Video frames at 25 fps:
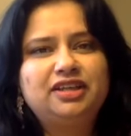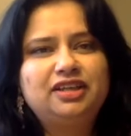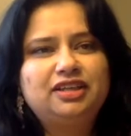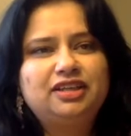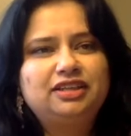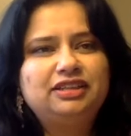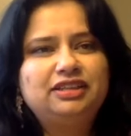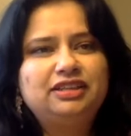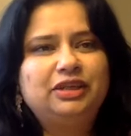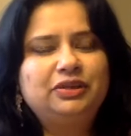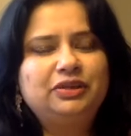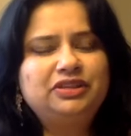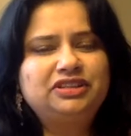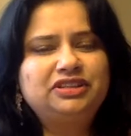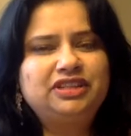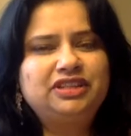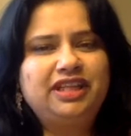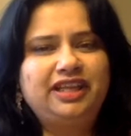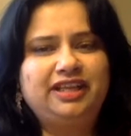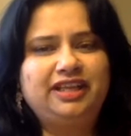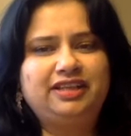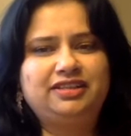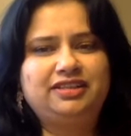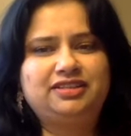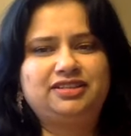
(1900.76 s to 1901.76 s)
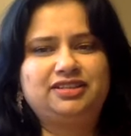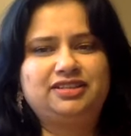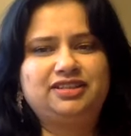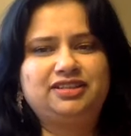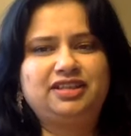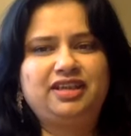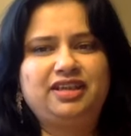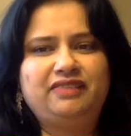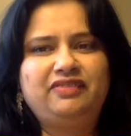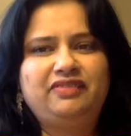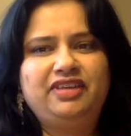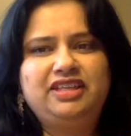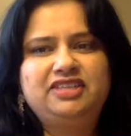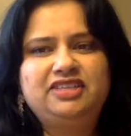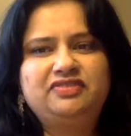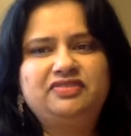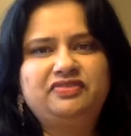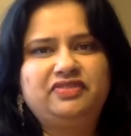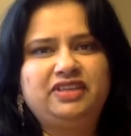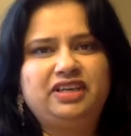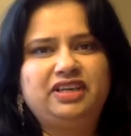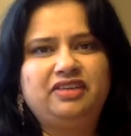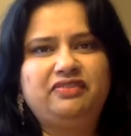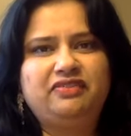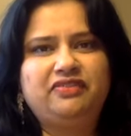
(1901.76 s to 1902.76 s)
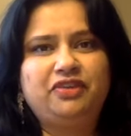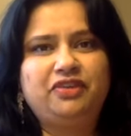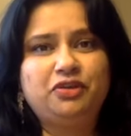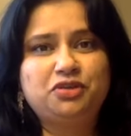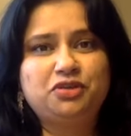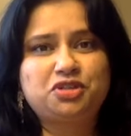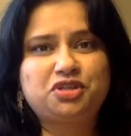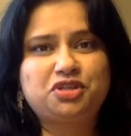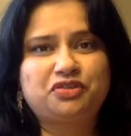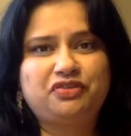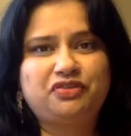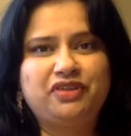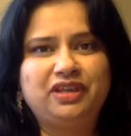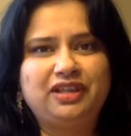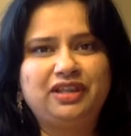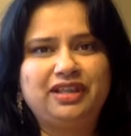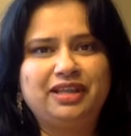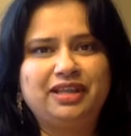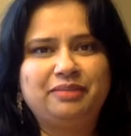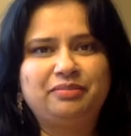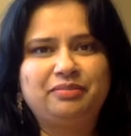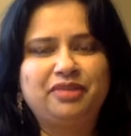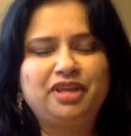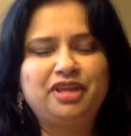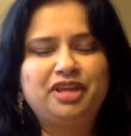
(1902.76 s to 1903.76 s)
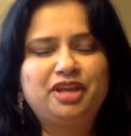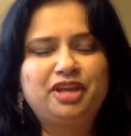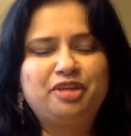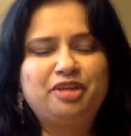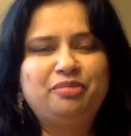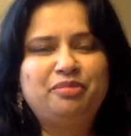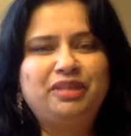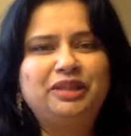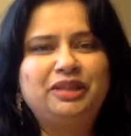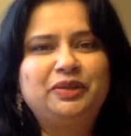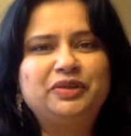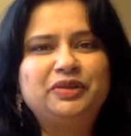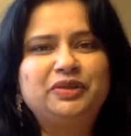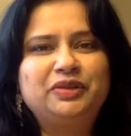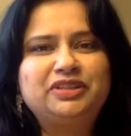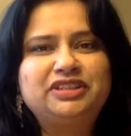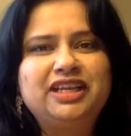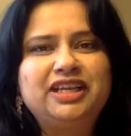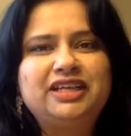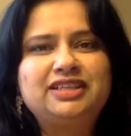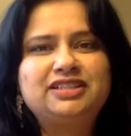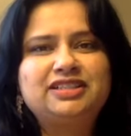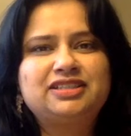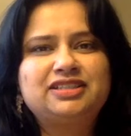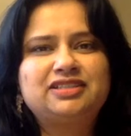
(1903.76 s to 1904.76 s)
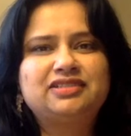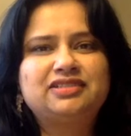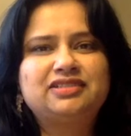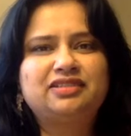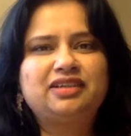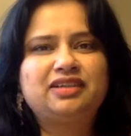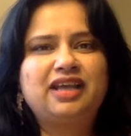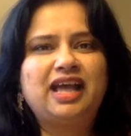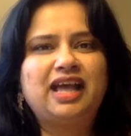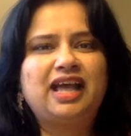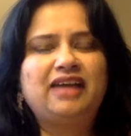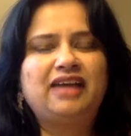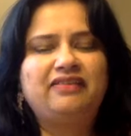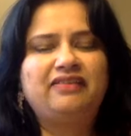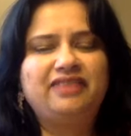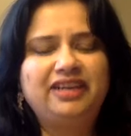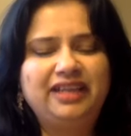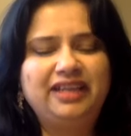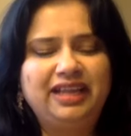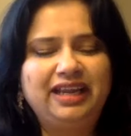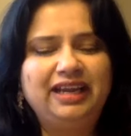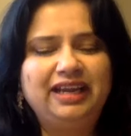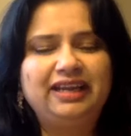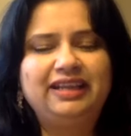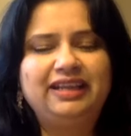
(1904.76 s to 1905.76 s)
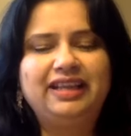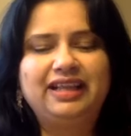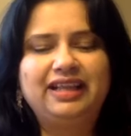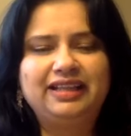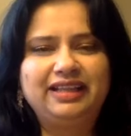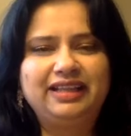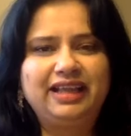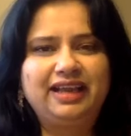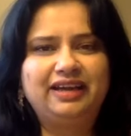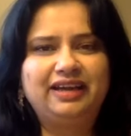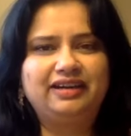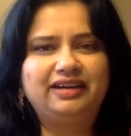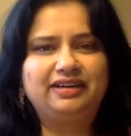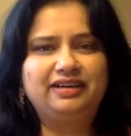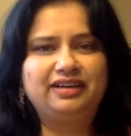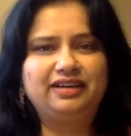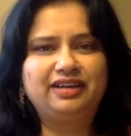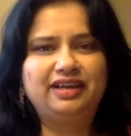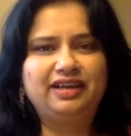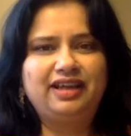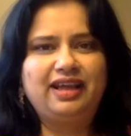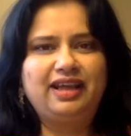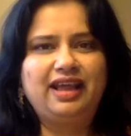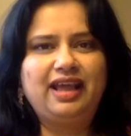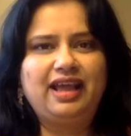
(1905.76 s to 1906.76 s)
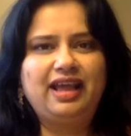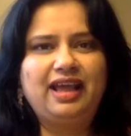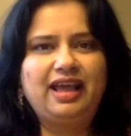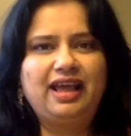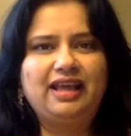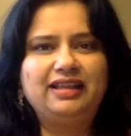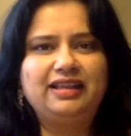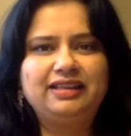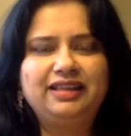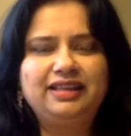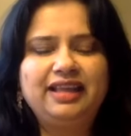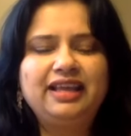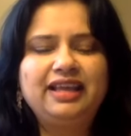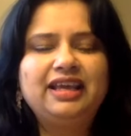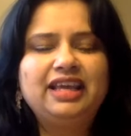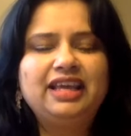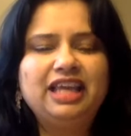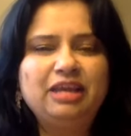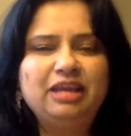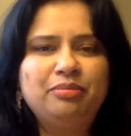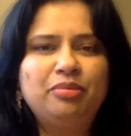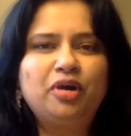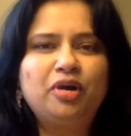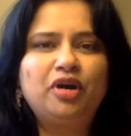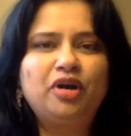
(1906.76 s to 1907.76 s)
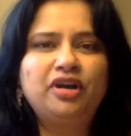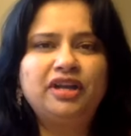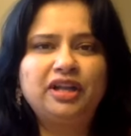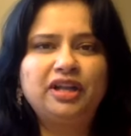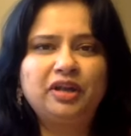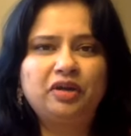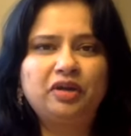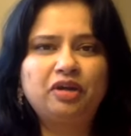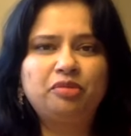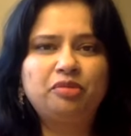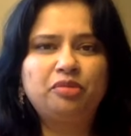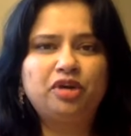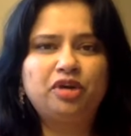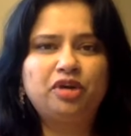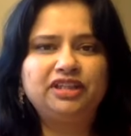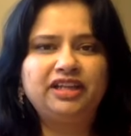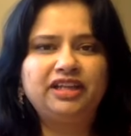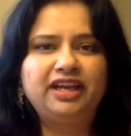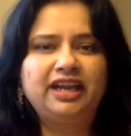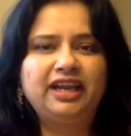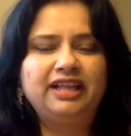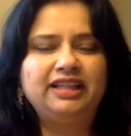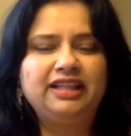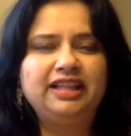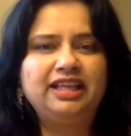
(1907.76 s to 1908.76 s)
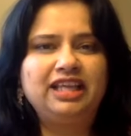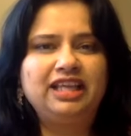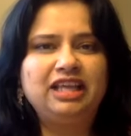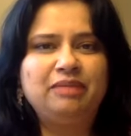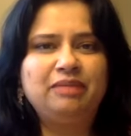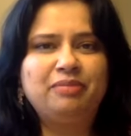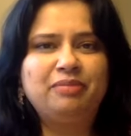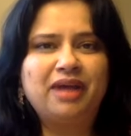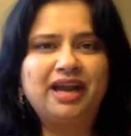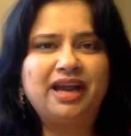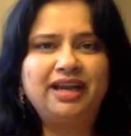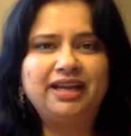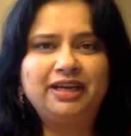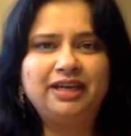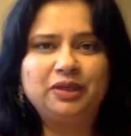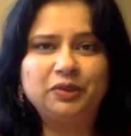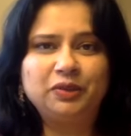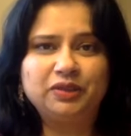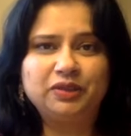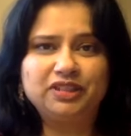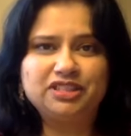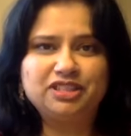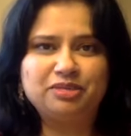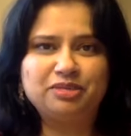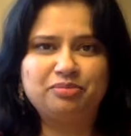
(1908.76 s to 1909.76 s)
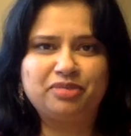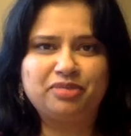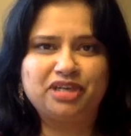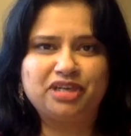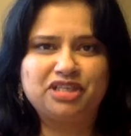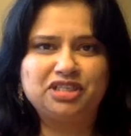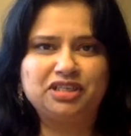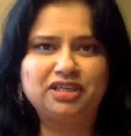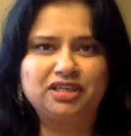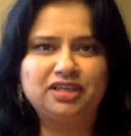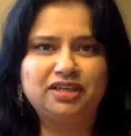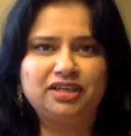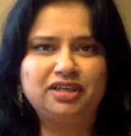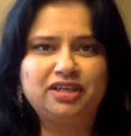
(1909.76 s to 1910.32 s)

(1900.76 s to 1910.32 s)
Those things, we refuse to feel them, but those things haven't healed. They are there. And they keep on and on bothering and they keep adding to this depression.